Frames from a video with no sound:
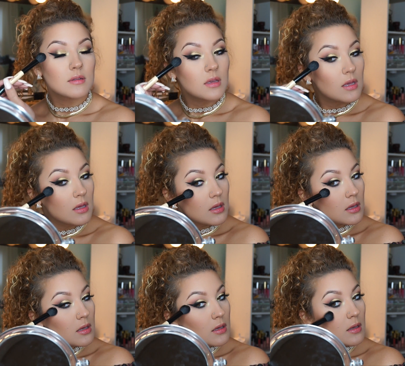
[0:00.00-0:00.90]

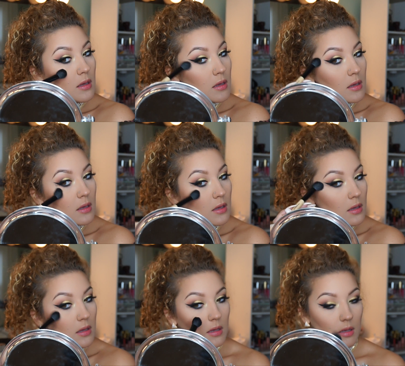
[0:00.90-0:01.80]

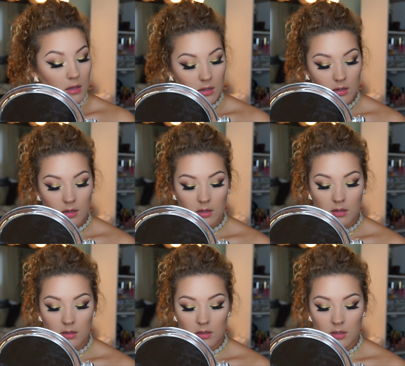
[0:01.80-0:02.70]

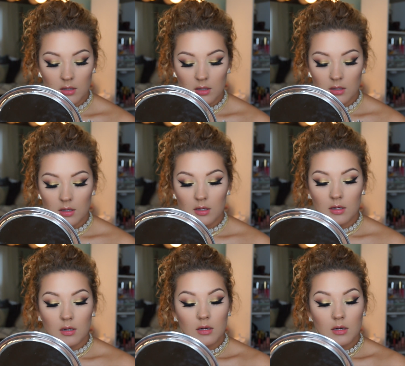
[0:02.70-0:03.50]
No one is speaking in this clip.